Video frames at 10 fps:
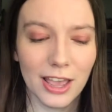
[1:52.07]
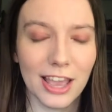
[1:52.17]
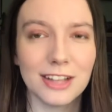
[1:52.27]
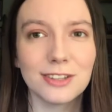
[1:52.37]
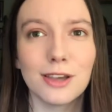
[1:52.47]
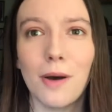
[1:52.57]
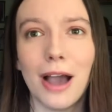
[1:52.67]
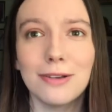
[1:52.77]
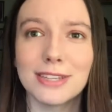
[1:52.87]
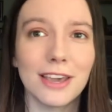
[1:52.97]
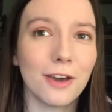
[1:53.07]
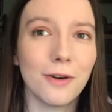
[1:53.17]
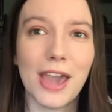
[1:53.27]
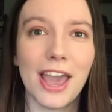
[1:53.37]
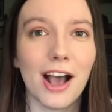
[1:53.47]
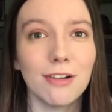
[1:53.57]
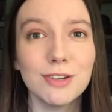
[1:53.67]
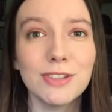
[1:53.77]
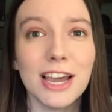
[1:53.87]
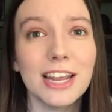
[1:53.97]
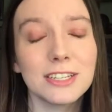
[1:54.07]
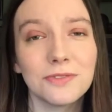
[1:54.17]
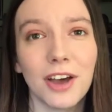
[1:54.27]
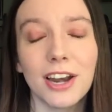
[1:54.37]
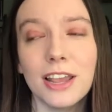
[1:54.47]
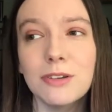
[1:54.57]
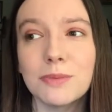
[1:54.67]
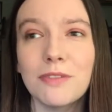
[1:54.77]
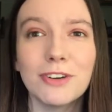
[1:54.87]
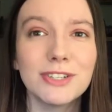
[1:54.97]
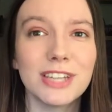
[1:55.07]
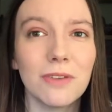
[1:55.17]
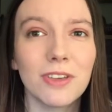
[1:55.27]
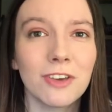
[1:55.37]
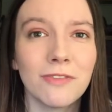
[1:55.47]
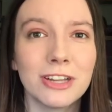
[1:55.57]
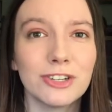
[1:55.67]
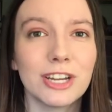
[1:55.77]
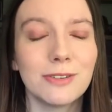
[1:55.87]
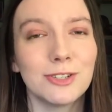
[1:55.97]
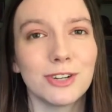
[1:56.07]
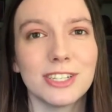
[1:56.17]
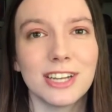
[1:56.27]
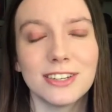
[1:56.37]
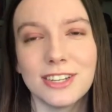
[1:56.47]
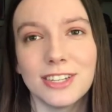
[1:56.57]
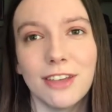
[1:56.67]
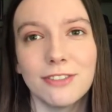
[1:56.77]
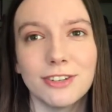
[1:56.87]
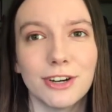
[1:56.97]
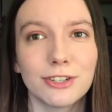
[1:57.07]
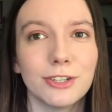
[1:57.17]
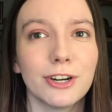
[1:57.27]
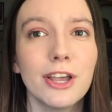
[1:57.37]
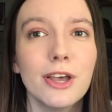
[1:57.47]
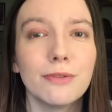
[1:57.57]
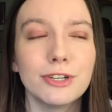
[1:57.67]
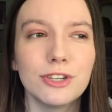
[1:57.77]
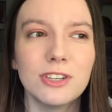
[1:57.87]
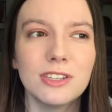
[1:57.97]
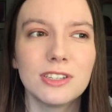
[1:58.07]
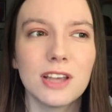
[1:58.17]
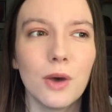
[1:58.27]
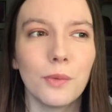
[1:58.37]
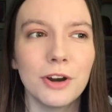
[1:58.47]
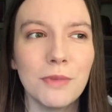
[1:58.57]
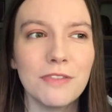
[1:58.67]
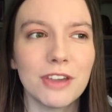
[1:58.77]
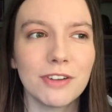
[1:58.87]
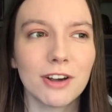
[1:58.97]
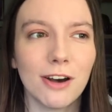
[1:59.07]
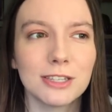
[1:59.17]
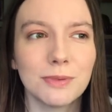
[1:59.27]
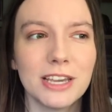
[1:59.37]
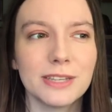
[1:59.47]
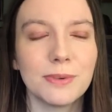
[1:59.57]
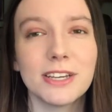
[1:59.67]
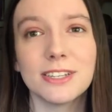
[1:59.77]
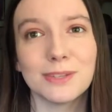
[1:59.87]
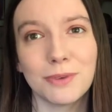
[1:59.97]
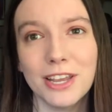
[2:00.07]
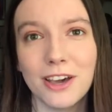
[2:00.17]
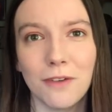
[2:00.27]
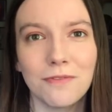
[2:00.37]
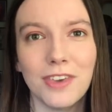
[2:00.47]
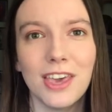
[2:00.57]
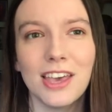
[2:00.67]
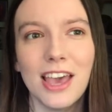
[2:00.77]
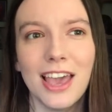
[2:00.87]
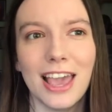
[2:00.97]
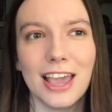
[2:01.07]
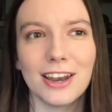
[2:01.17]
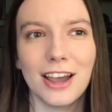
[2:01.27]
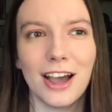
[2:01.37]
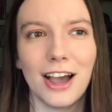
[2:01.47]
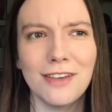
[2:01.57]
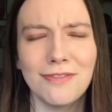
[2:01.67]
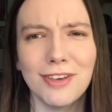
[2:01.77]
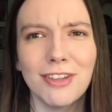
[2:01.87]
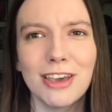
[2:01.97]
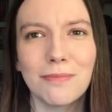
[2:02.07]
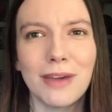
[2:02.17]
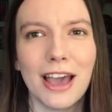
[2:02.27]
And so I was like, okay, I'll do that, it's fun. It was my first day of the convention. I was dressed as the 10th Doctor, which is one of my favorite cosplays because it's pretty comfy, and I feel like my